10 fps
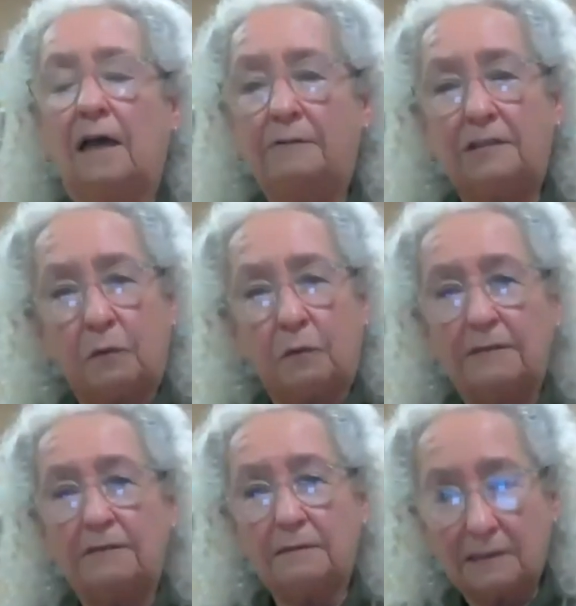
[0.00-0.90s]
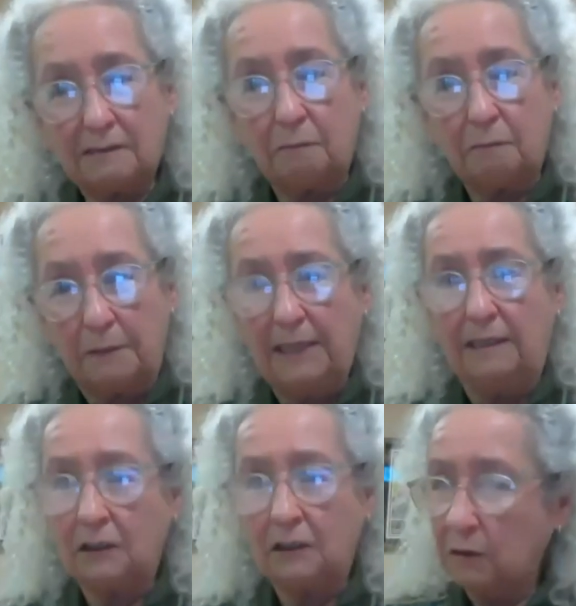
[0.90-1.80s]
I just went, that's me.
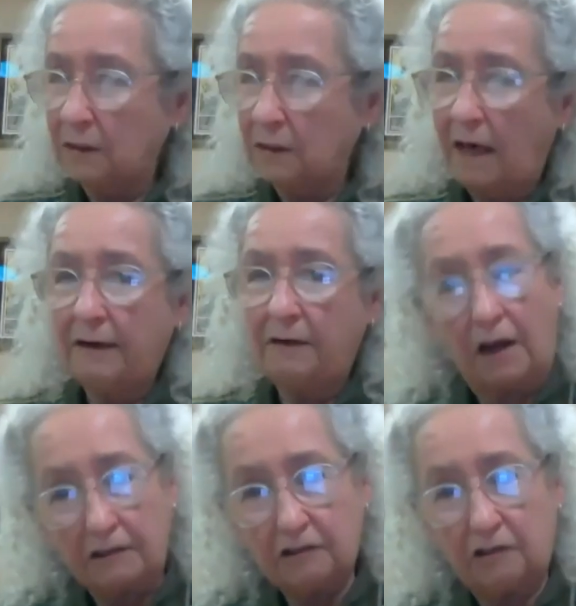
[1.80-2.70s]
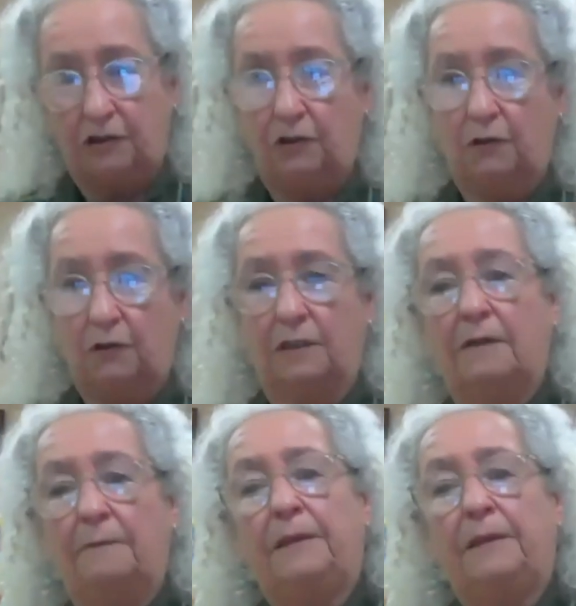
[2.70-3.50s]
That's what a lot of us are doing.